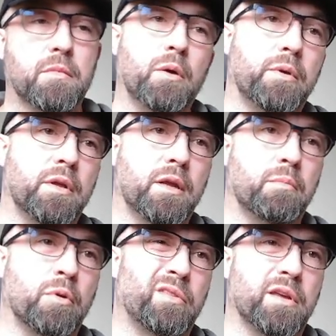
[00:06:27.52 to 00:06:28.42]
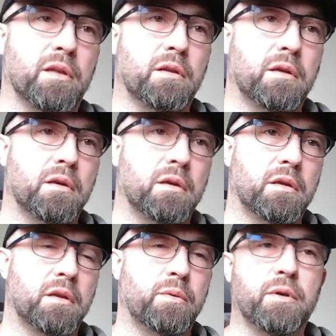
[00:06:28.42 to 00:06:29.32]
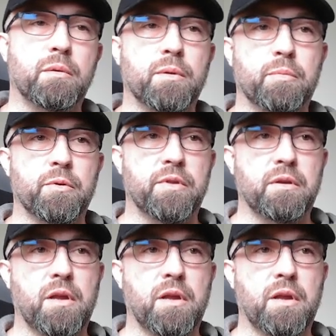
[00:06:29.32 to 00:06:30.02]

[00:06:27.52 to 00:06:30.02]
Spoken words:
Okay, add a birth date. Do we care about the birth date?